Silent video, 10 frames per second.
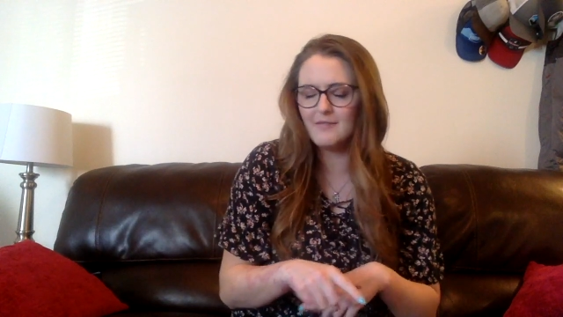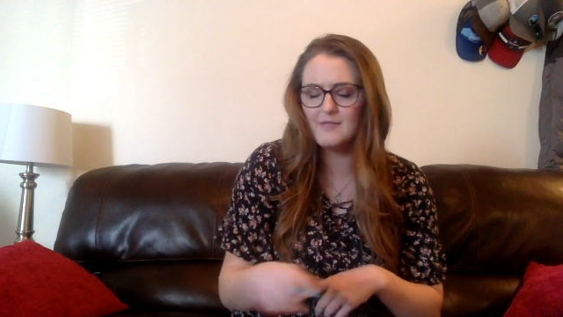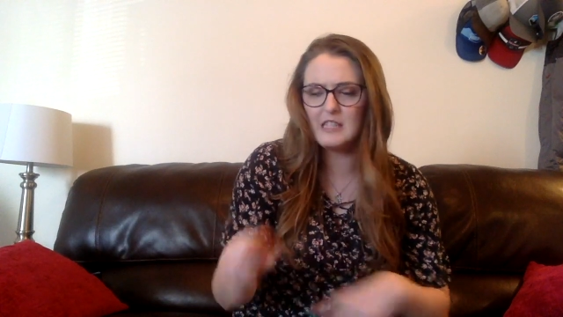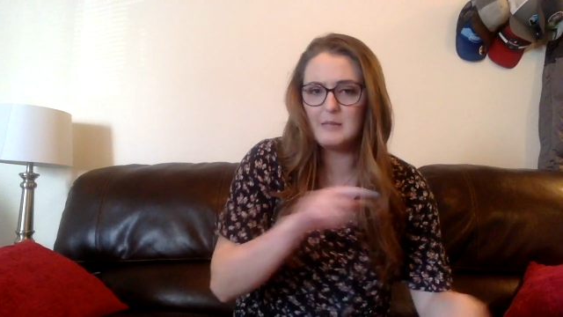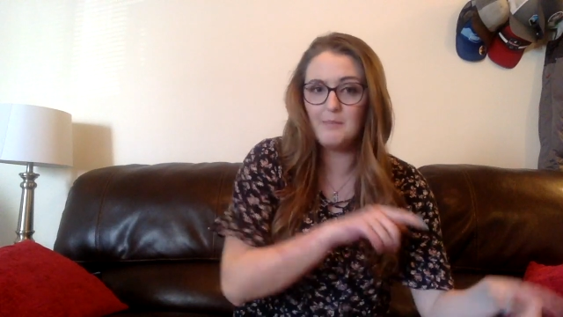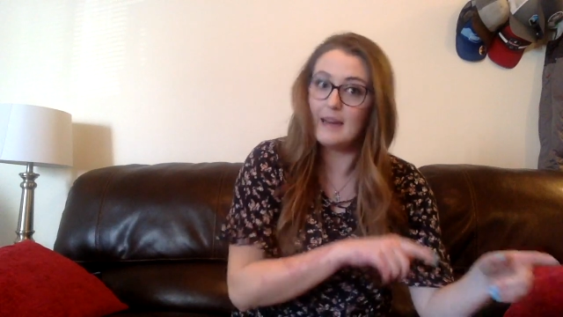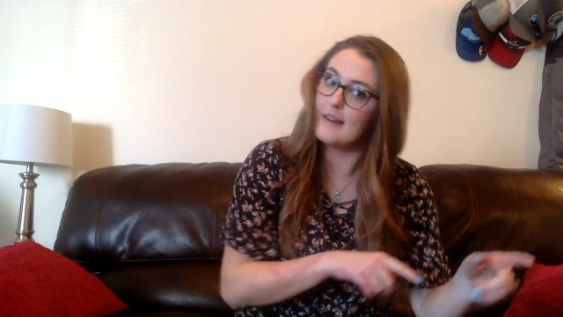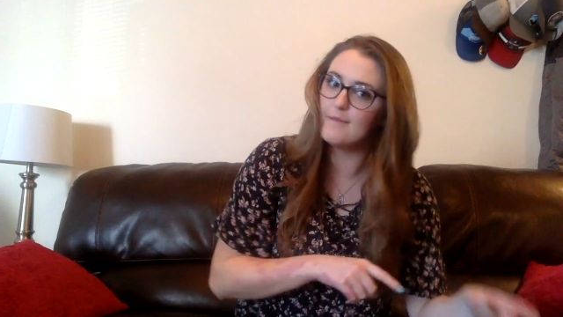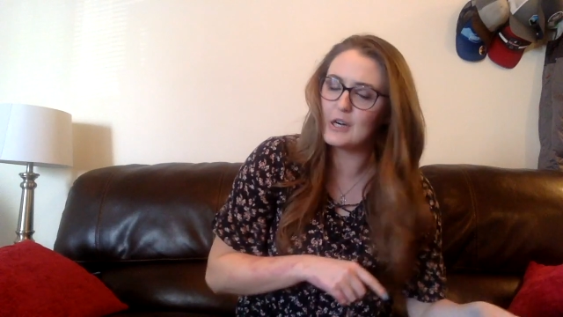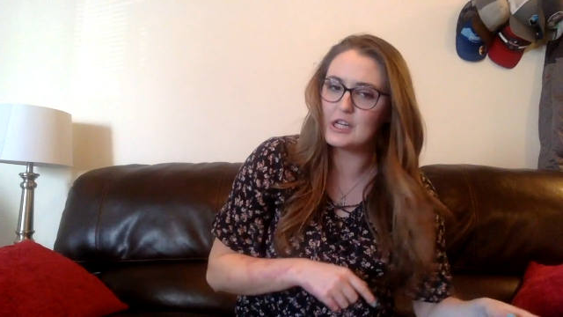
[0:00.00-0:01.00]
sped
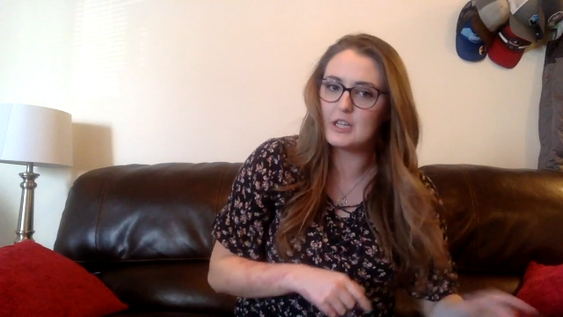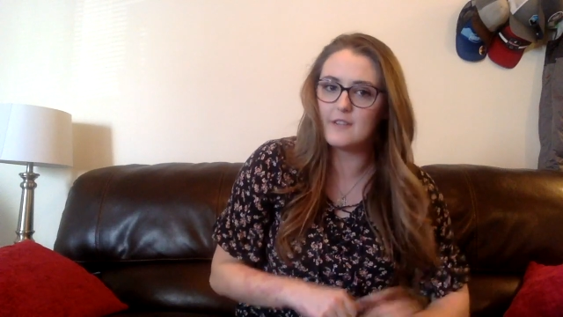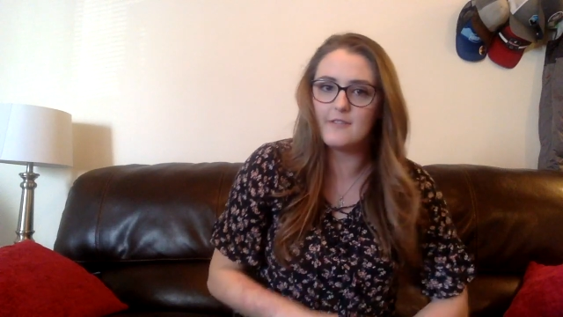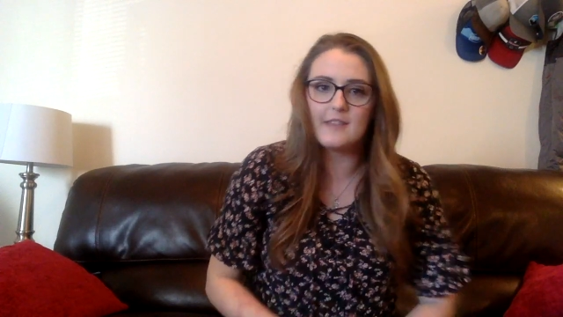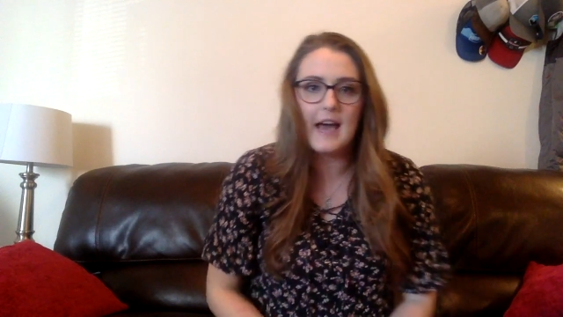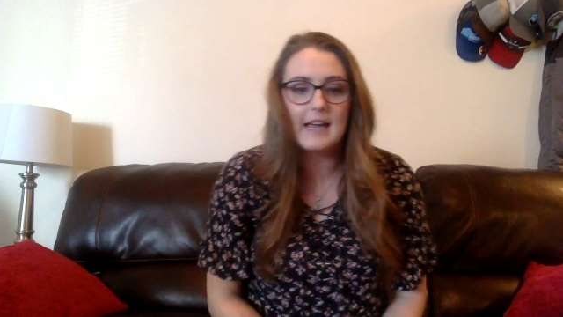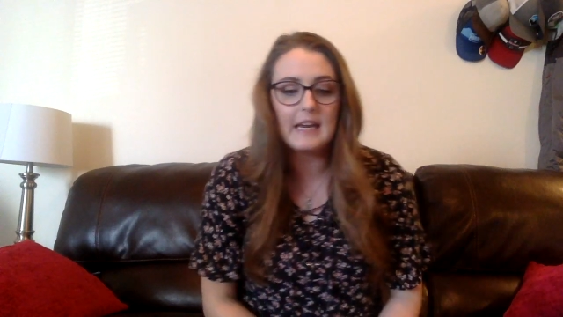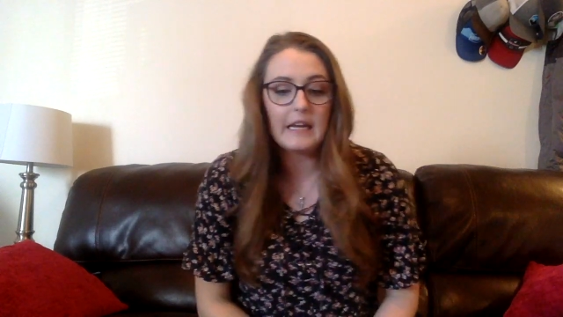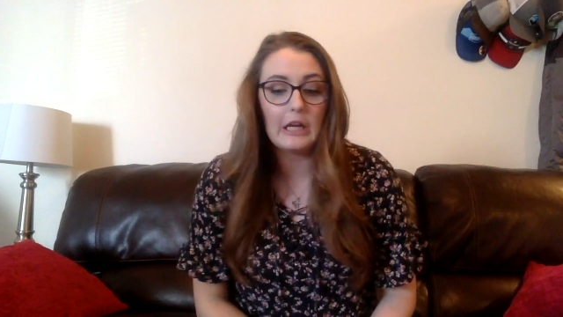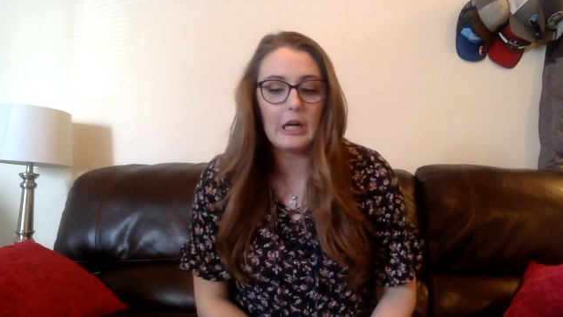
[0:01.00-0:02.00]
up version of that
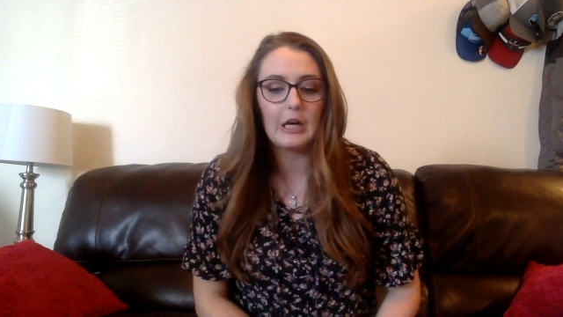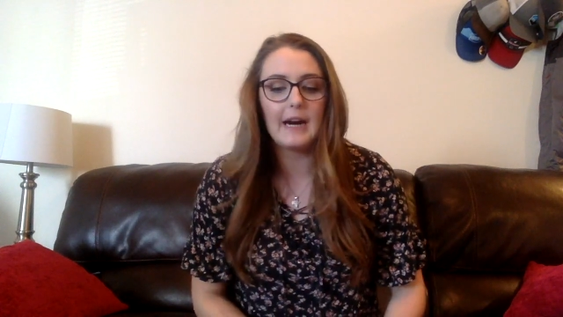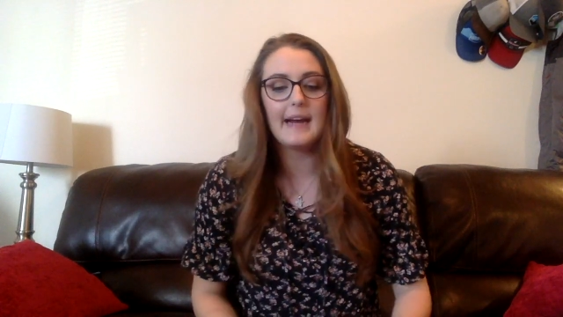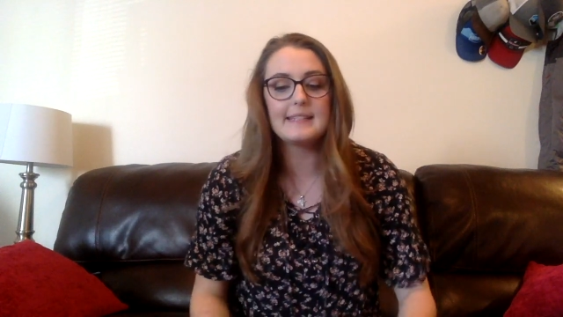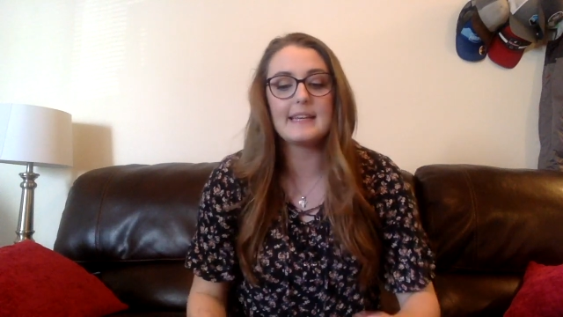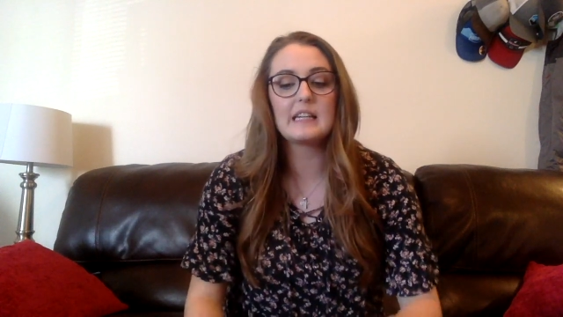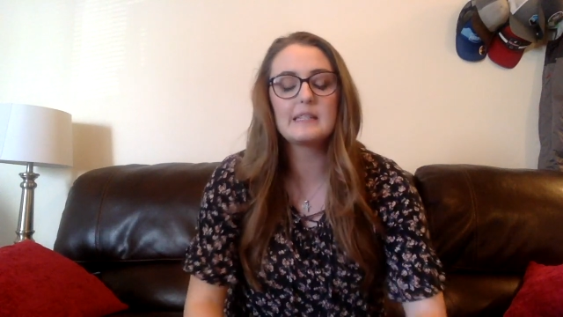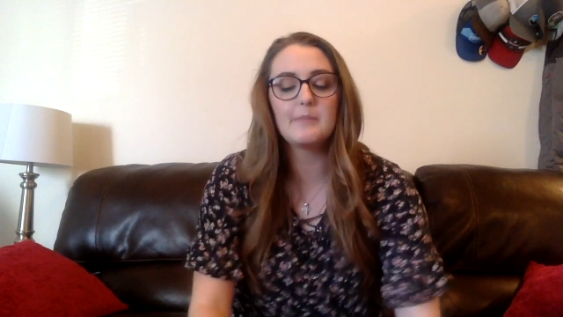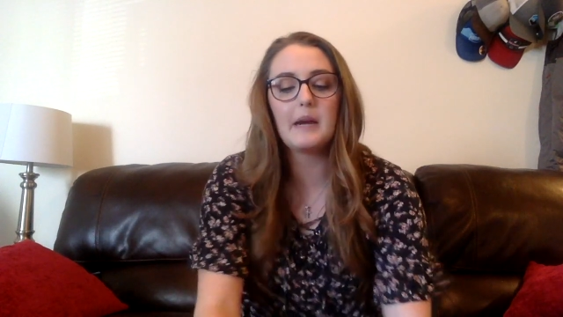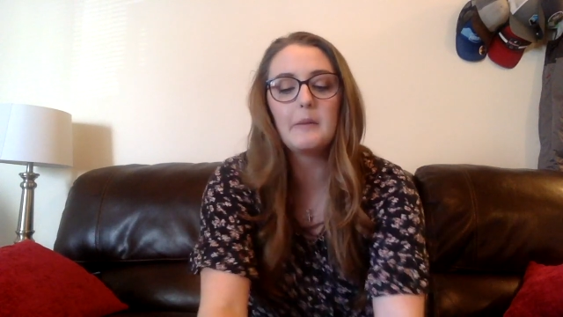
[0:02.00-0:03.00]
in here as I
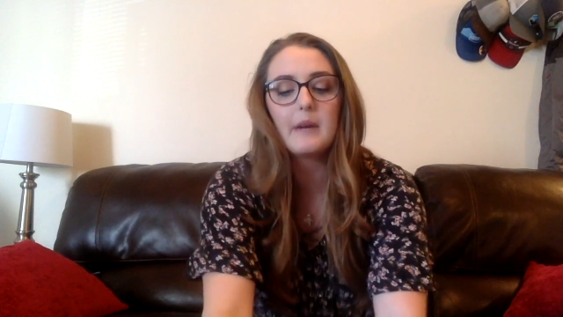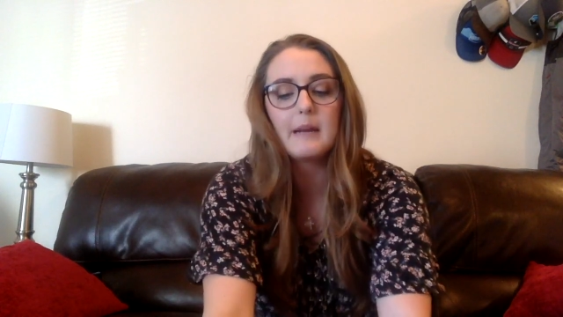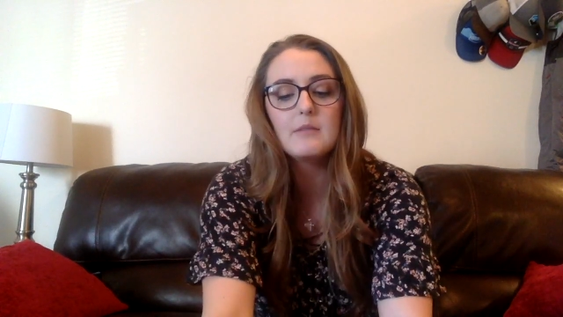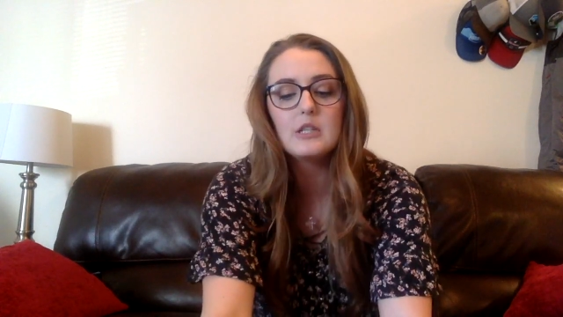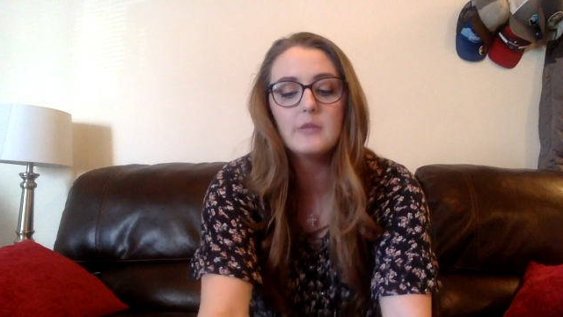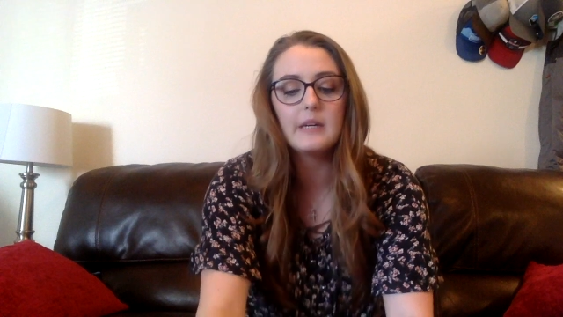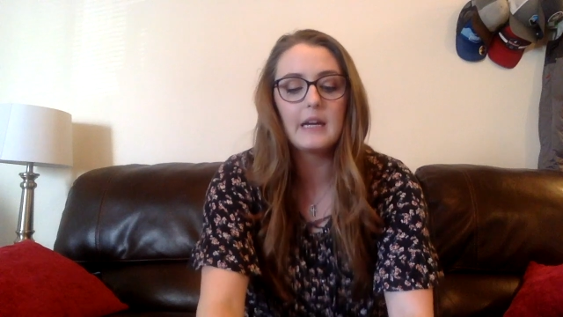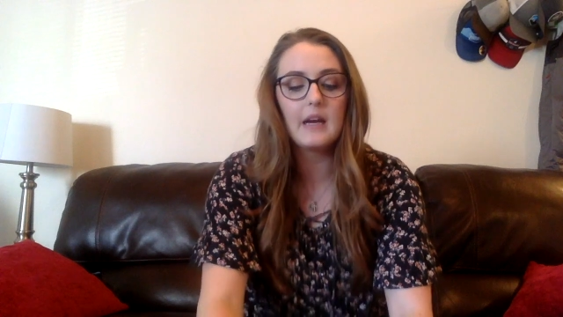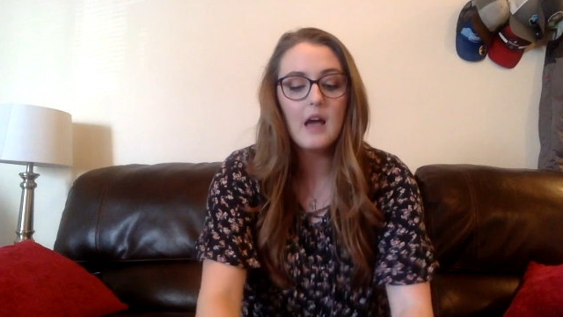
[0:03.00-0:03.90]
explain what I'm doing.